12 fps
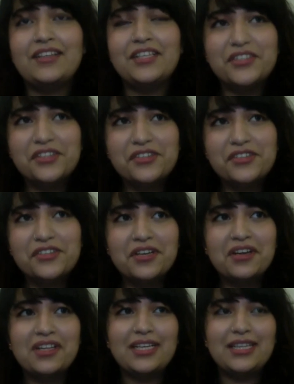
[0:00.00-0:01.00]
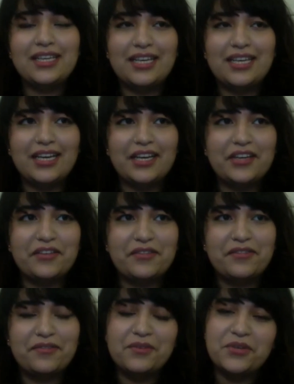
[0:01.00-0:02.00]
I researched it out, and then I
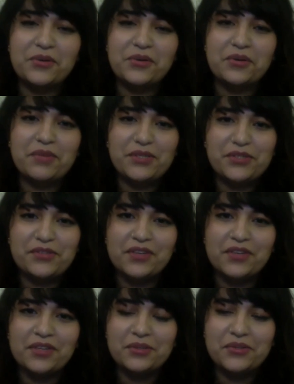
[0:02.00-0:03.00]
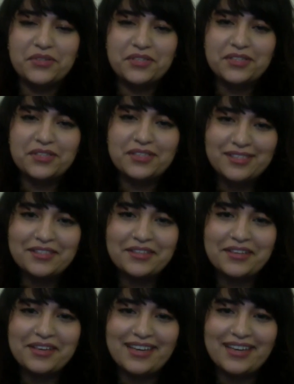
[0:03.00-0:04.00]
kind of drew a bunch of
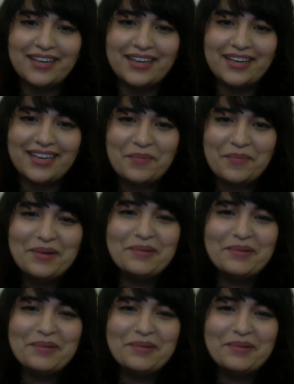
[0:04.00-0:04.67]
conclusions, um,